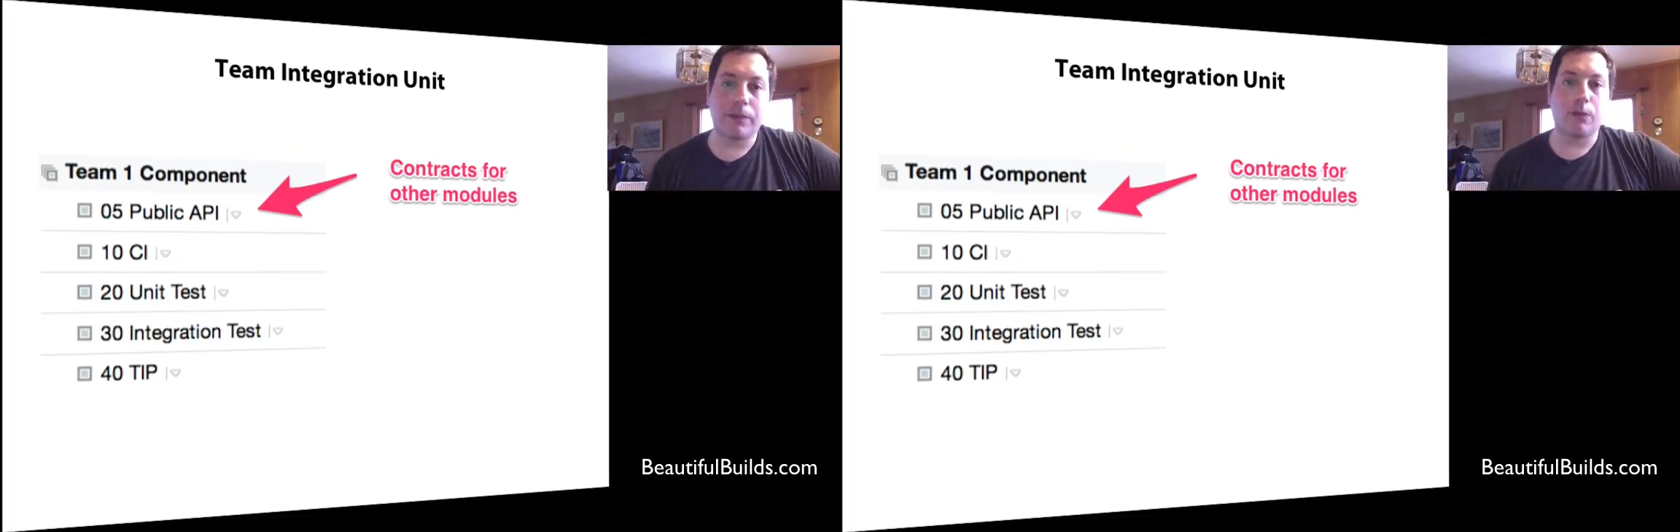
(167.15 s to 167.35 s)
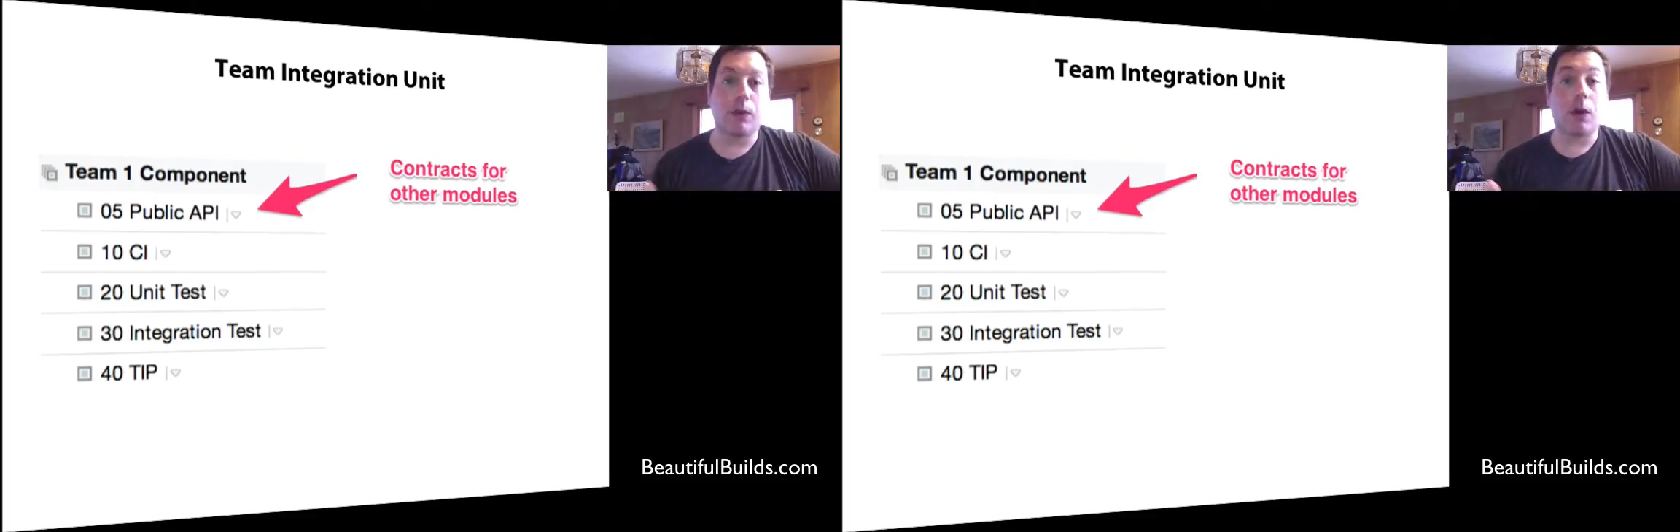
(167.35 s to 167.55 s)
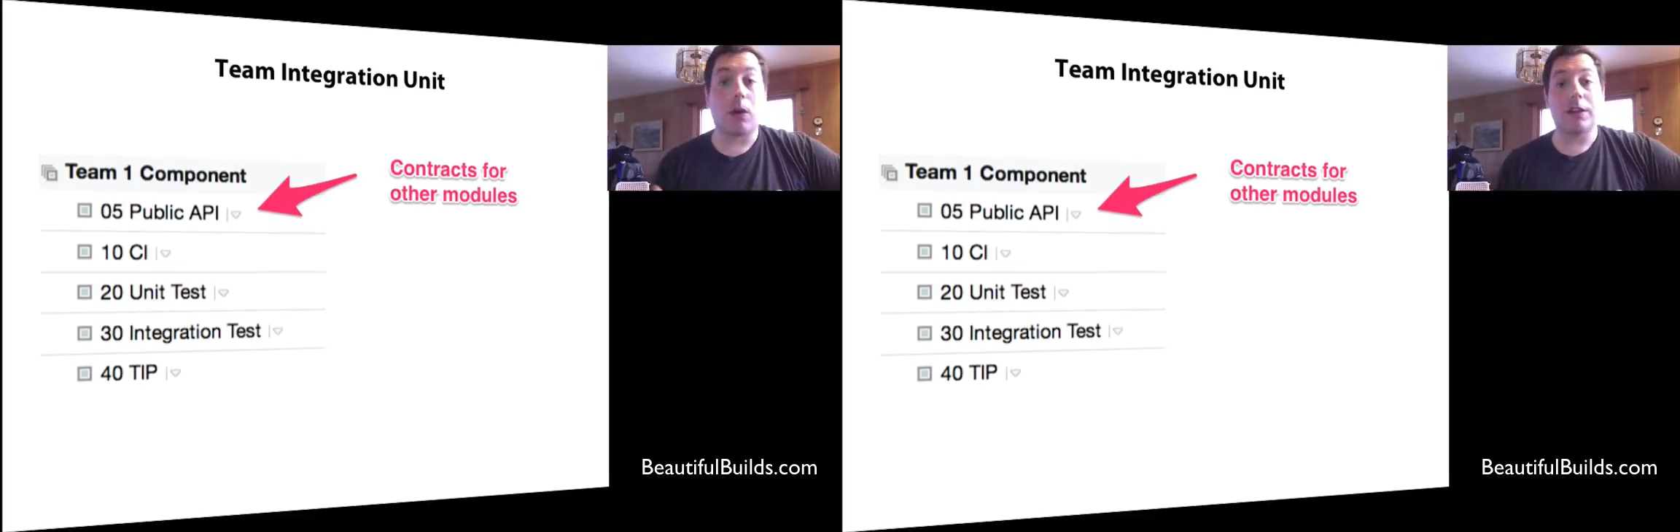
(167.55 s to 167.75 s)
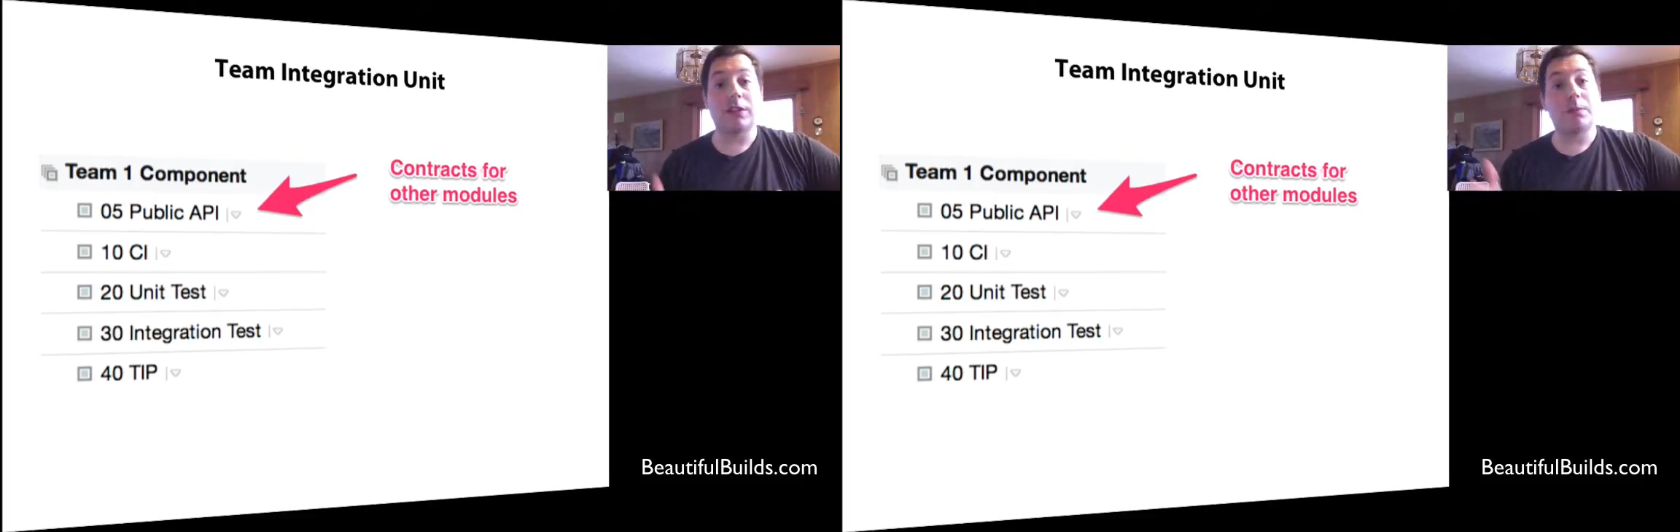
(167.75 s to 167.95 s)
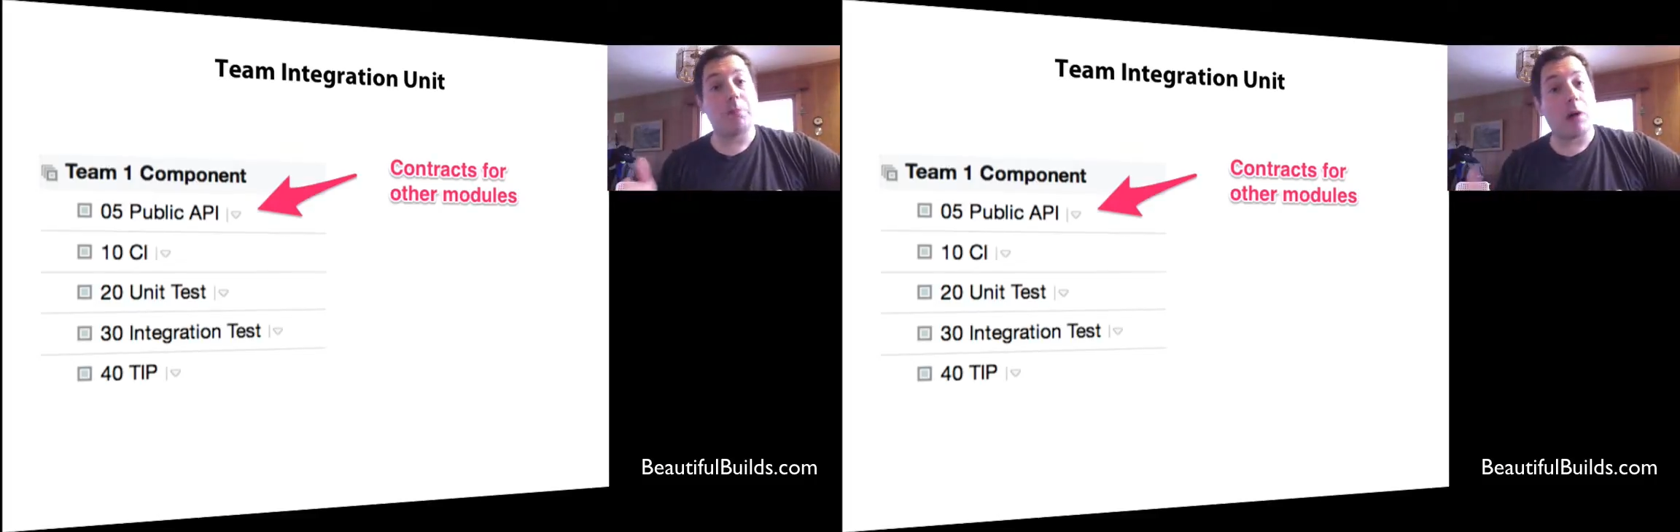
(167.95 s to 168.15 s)
And we call
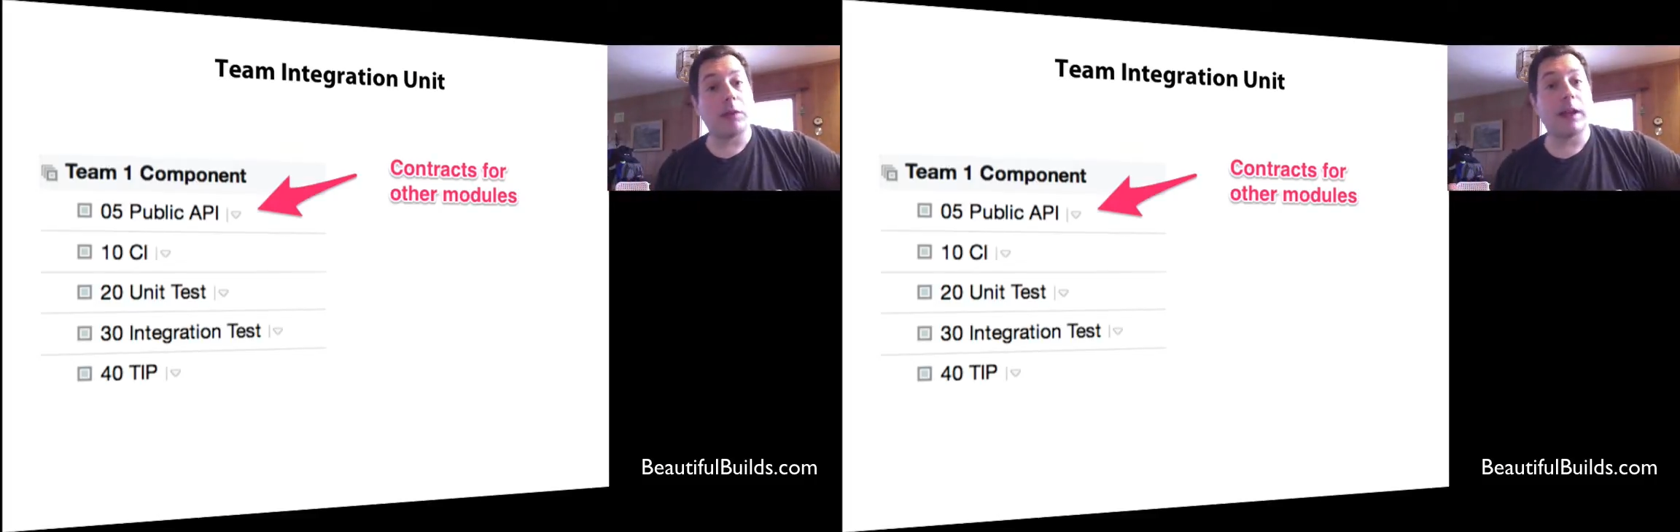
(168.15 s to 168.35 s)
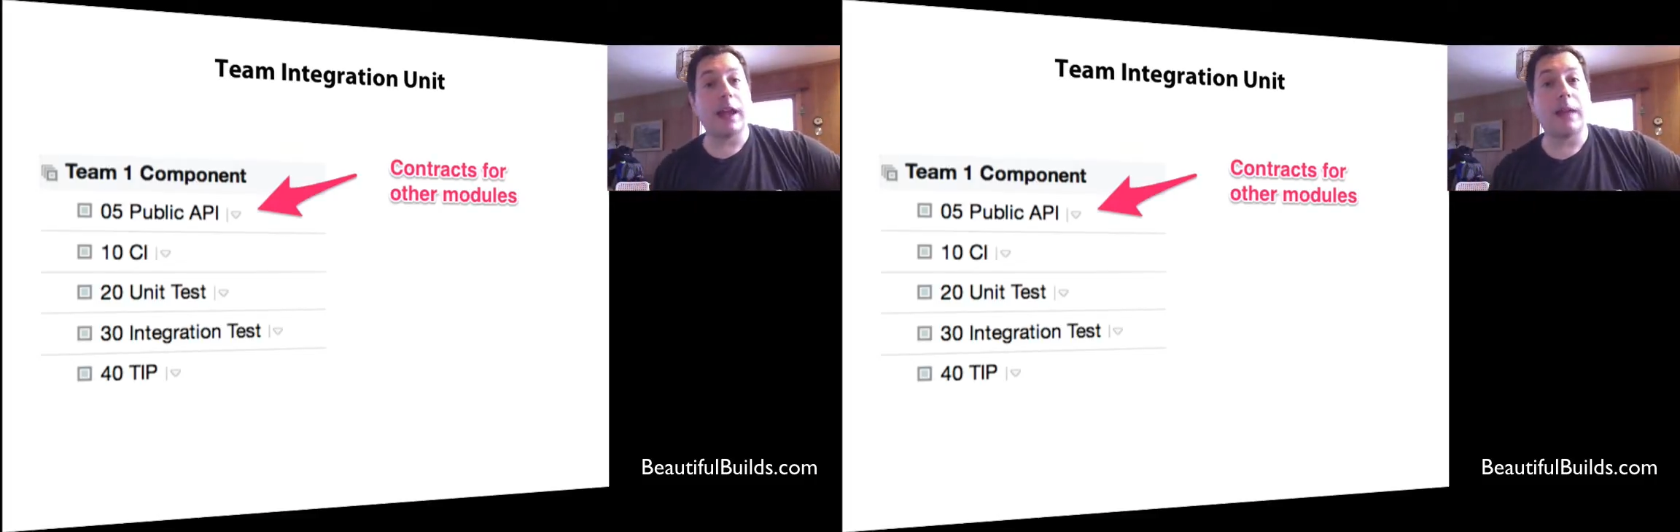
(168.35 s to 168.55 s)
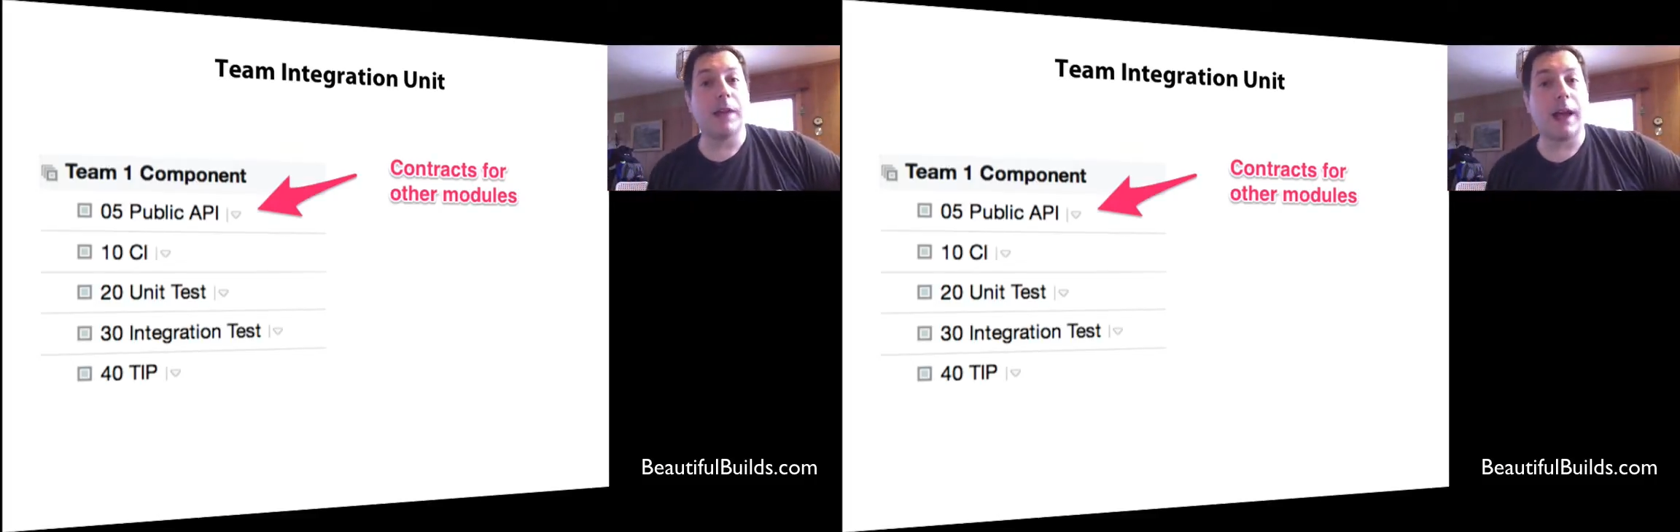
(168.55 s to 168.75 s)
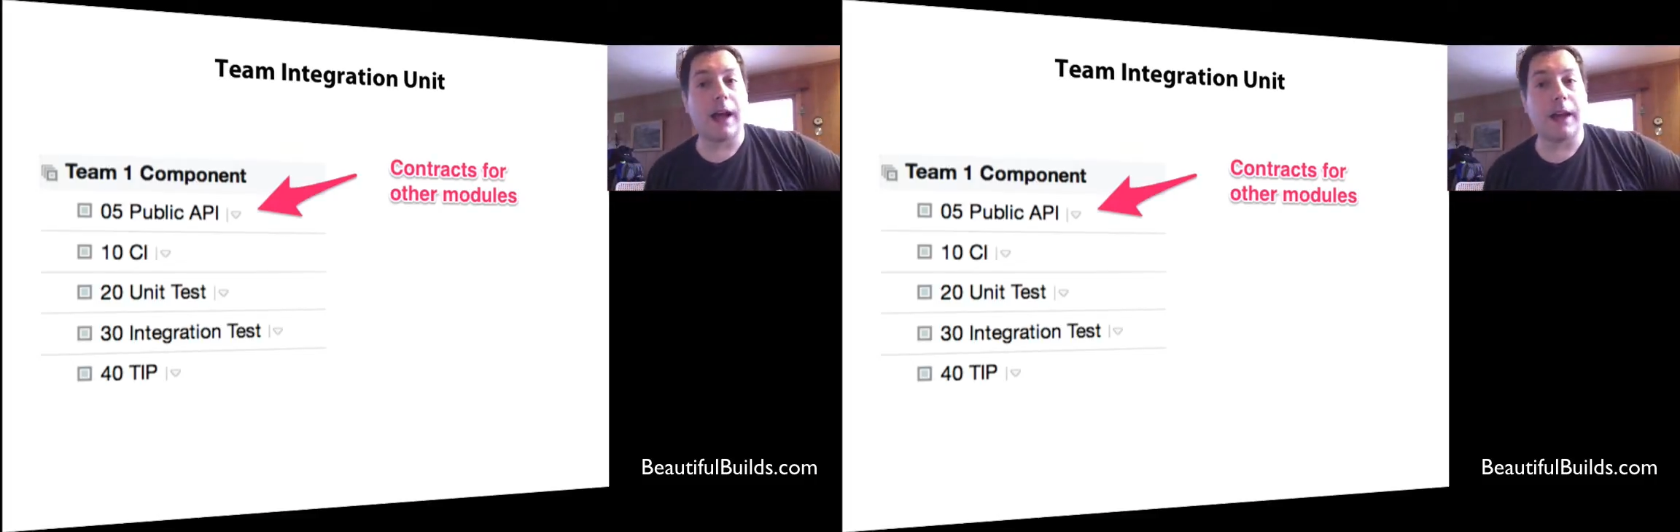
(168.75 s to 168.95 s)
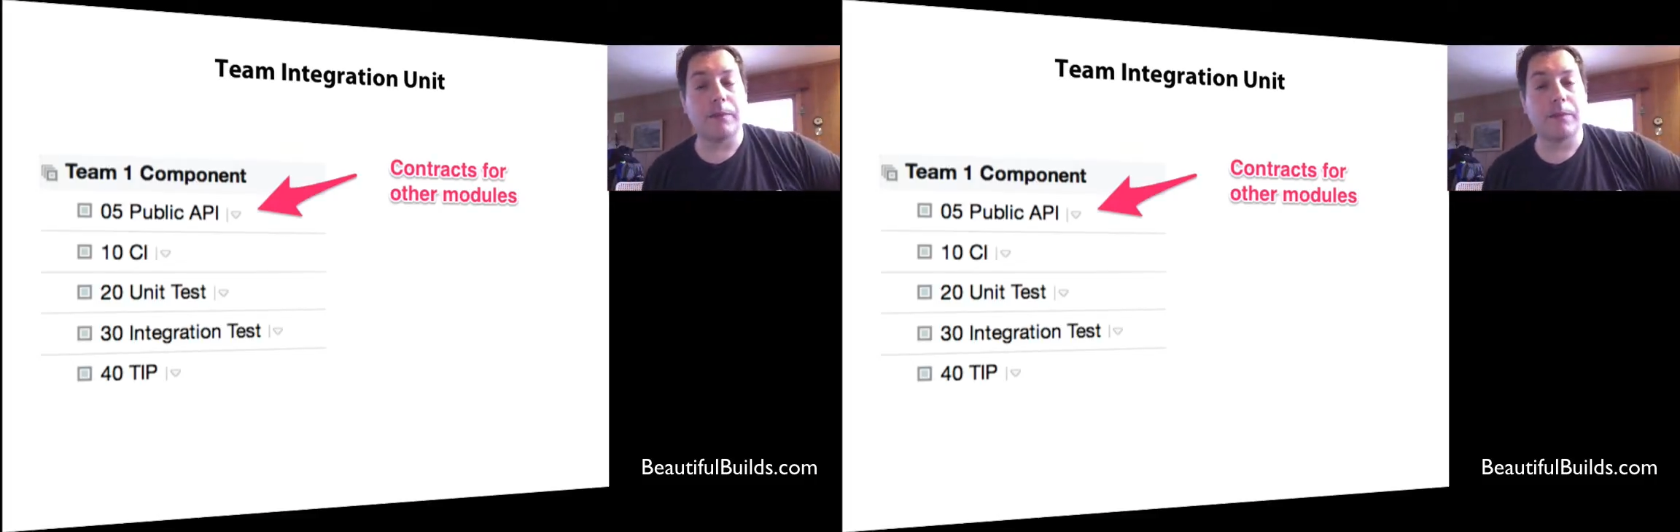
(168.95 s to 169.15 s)
this public
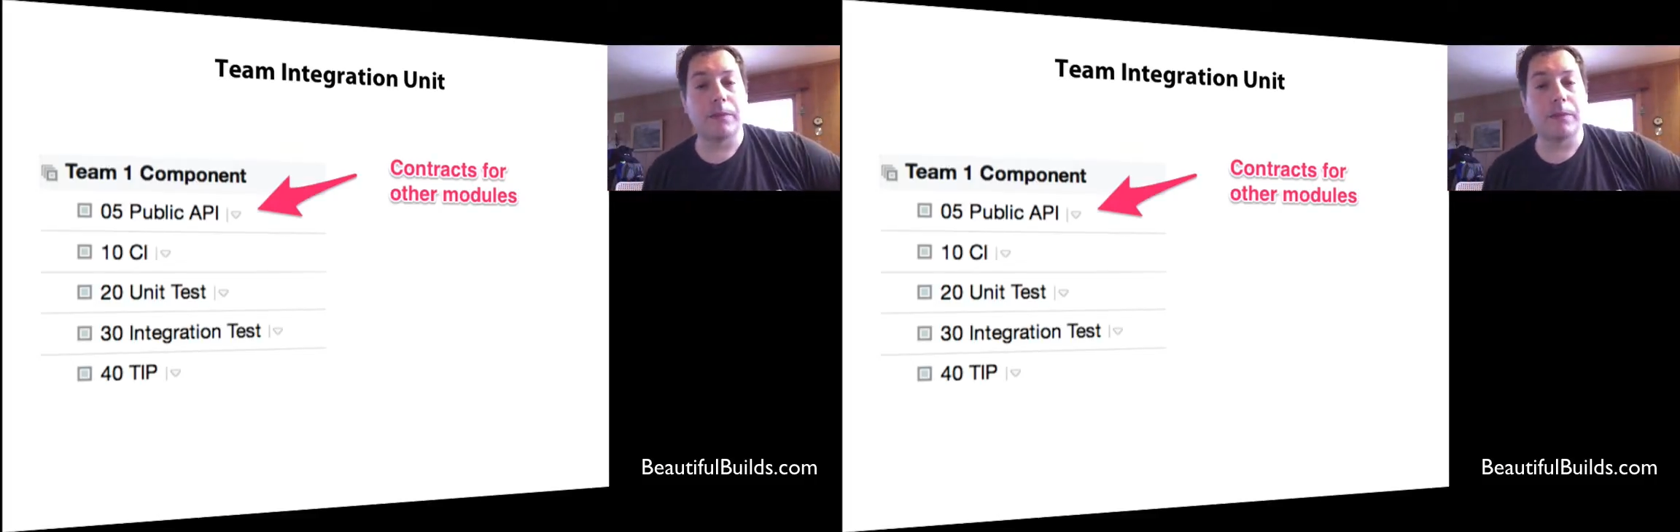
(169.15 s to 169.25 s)
API.